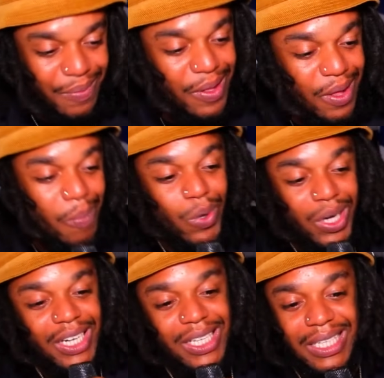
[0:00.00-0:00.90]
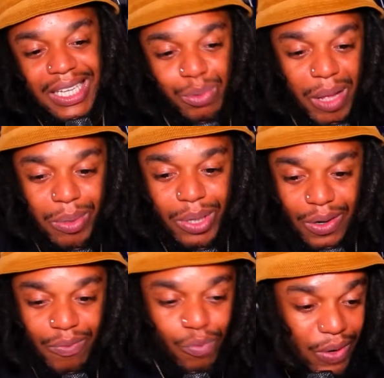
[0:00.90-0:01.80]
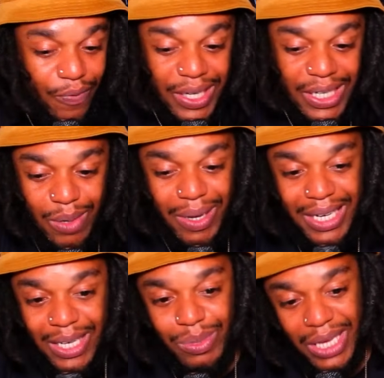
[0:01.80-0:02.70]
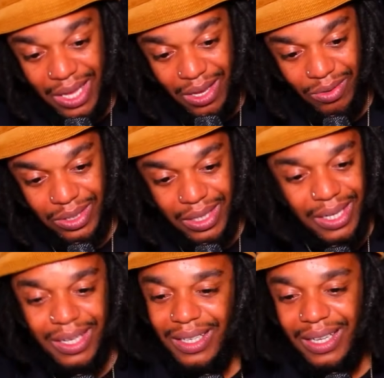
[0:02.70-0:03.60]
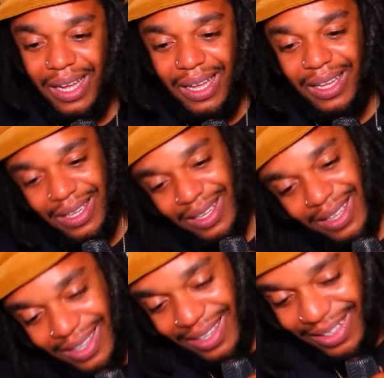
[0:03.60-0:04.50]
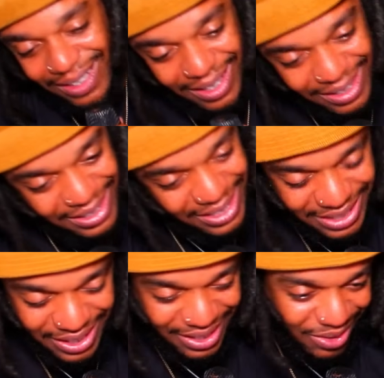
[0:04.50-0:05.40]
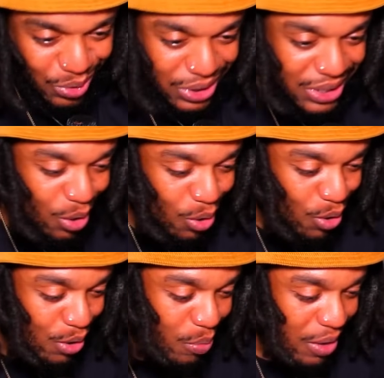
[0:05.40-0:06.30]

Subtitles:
One of these niggas probably could have refunded the money themselves. What is she on about?